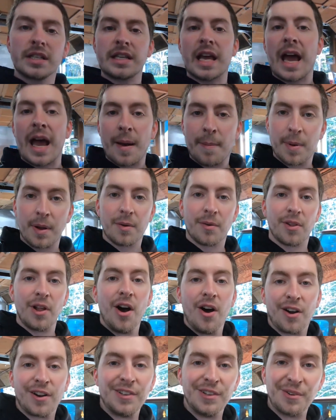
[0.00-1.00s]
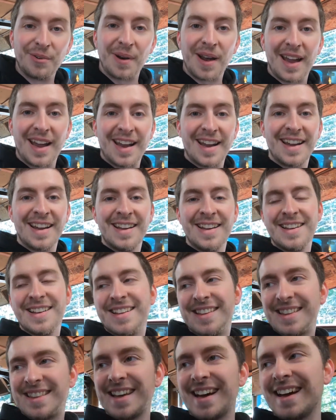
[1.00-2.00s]
happen along the way
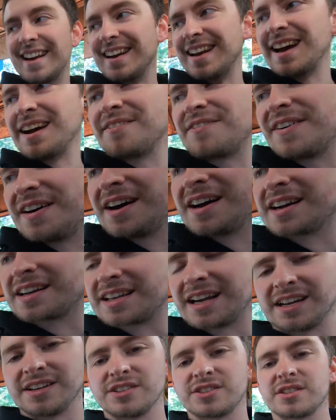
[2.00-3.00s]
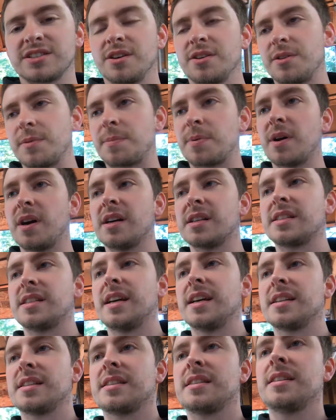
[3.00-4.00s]
that have kind of slowed the
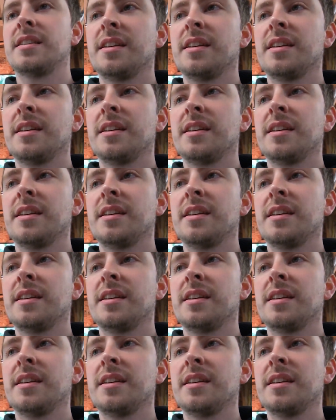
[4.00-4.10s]
process.